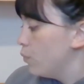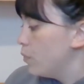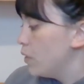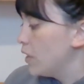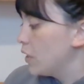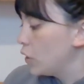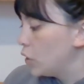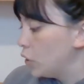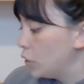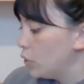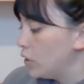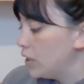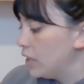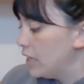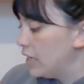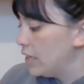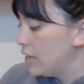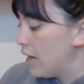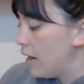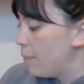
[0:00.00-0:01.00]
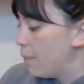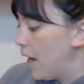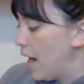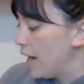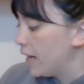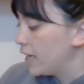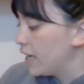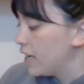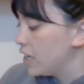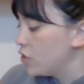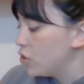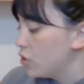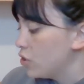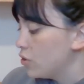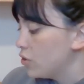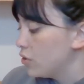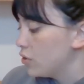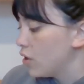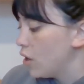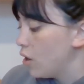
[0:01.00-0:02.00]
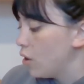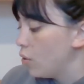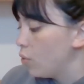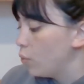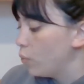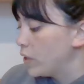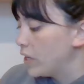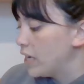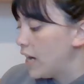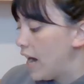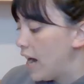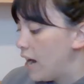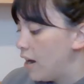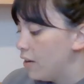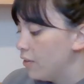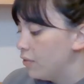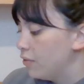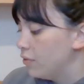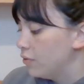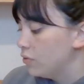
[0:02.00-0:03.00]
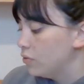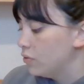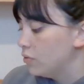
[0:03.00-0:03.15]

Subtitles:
included in that package. So we have